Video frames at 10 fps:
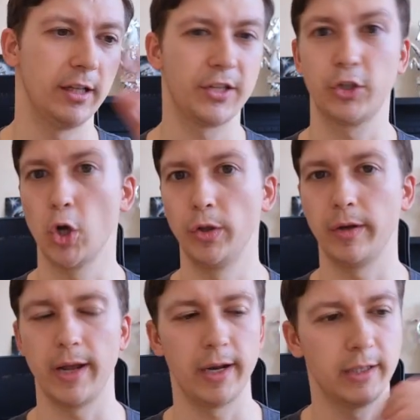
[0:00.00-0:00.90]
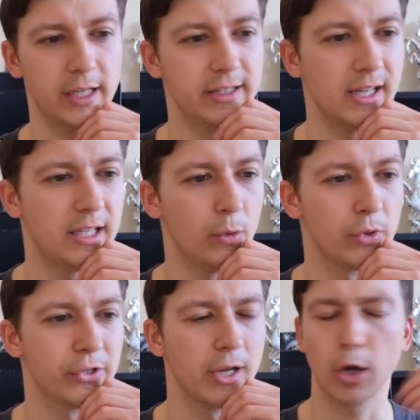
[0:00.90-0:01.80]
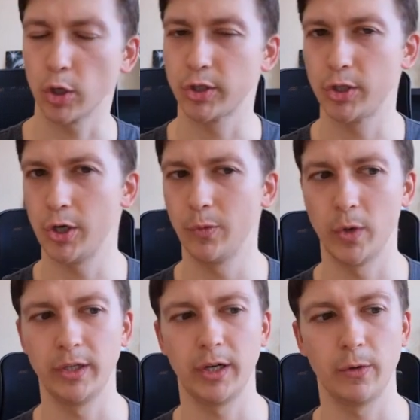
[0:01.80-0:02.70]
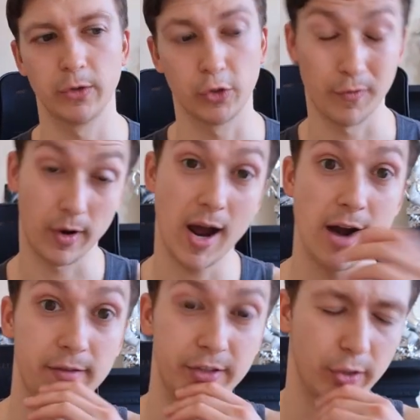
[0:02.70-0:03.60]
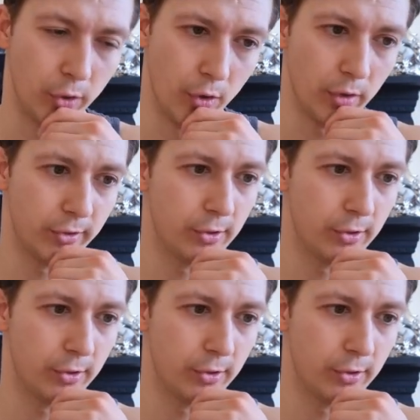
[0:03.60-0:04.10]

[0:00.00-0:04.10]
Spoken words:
That's his donor hair, and he said he was concerned whether he was over harvested or not.